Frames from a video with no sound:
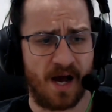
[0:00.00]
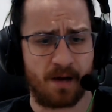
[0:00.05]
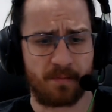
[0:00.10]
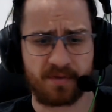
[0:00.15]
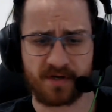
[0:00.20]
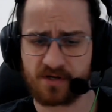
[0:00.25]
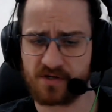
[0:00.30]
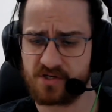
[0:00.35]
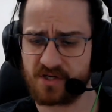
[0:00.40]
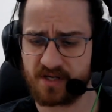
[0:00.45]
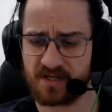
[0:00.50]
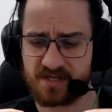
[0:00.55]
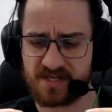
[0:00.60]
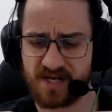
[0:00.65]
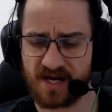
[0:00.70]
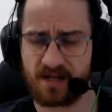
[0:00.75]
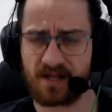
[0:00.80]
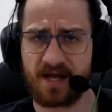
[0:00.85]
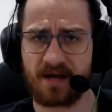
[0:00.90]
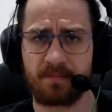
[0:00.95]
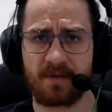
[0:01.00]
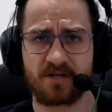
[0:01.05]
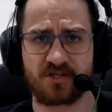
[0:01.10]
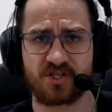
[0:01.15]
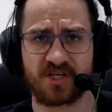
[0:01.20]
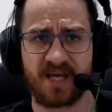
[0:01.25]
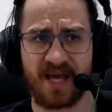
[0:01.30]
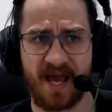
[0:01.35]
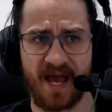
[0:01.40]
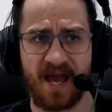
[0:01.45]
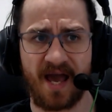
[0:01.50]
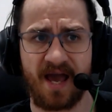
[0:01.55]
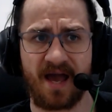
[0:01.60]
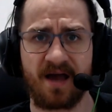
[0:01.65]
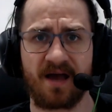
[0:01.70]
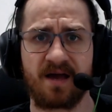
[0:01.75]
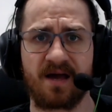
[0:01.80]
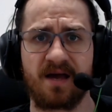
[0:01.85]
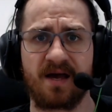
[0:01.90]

because you can tell how much care